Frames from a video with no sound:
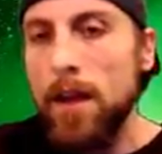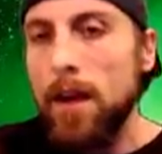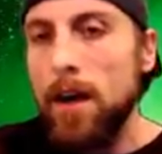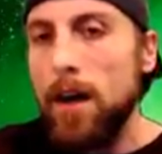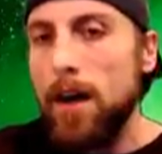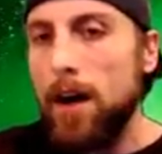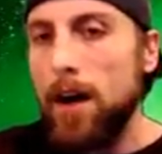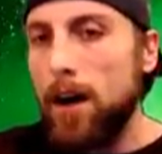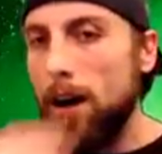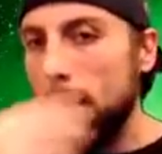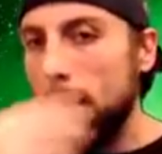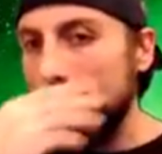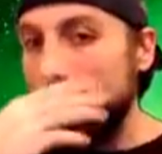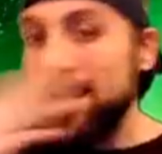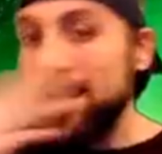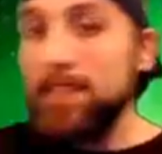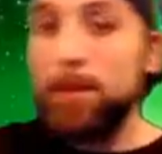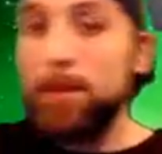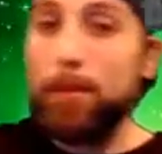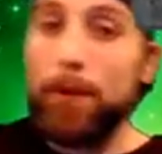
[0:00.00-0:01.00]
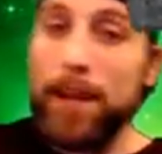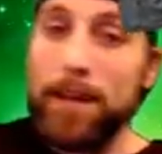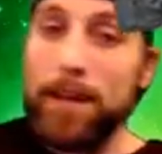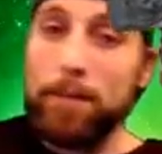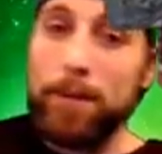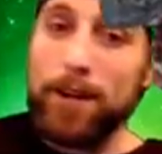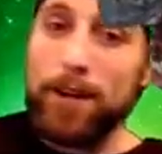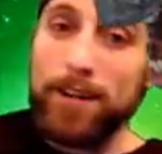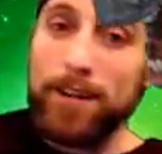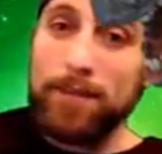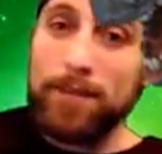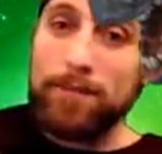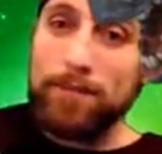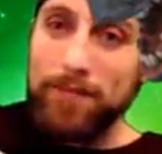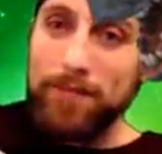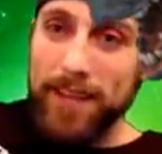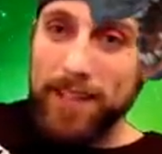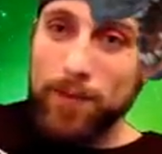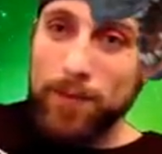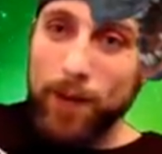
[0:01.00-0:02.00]
Um, that's the brain bug
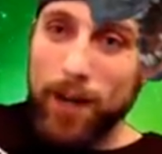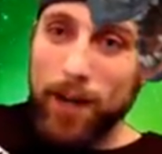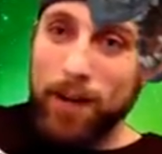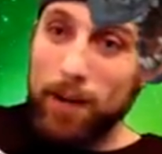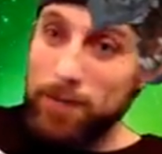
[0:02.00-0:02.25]
as well.